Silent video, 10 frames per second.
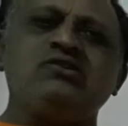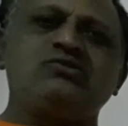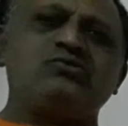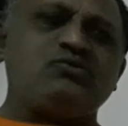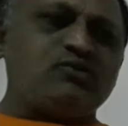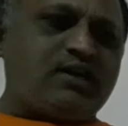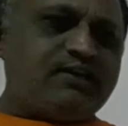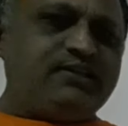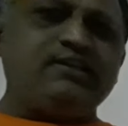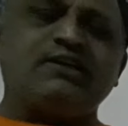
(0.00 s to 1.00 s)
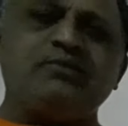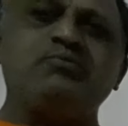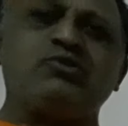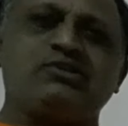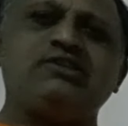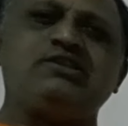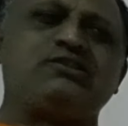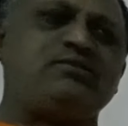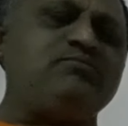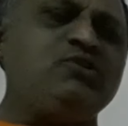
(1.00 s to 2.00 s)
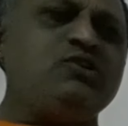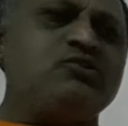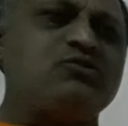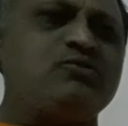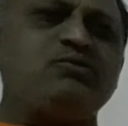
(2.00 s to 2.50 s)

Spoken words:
So I need a computer system. So